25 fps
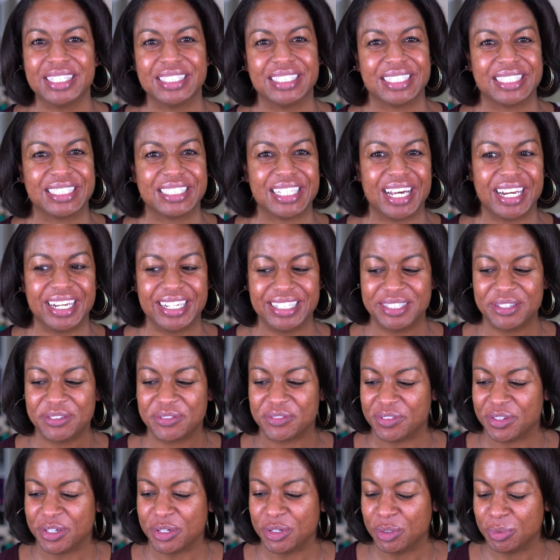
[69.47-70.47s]
this excited to
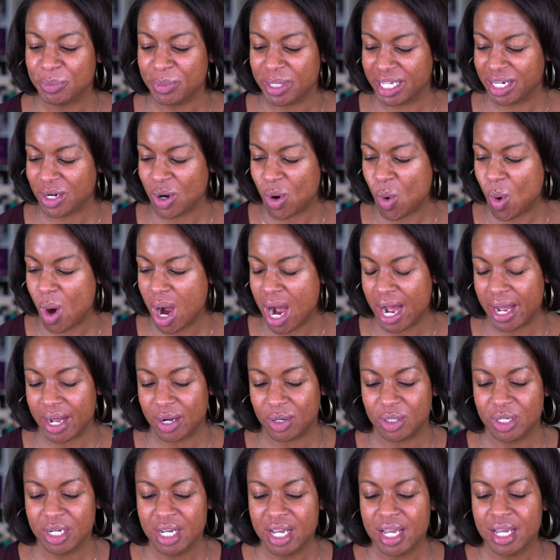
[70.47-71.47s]
film in a
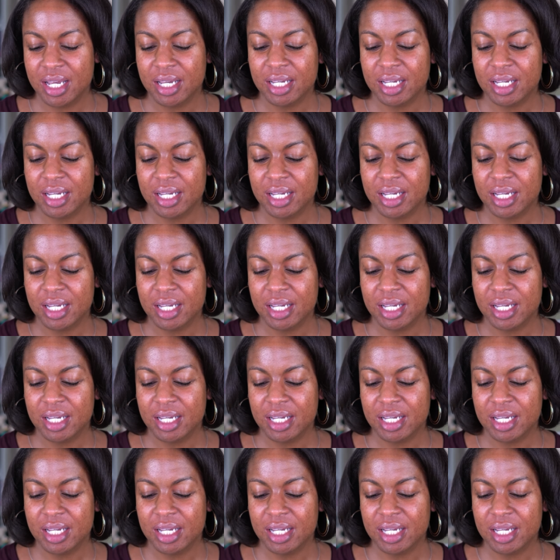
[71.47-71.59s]
while.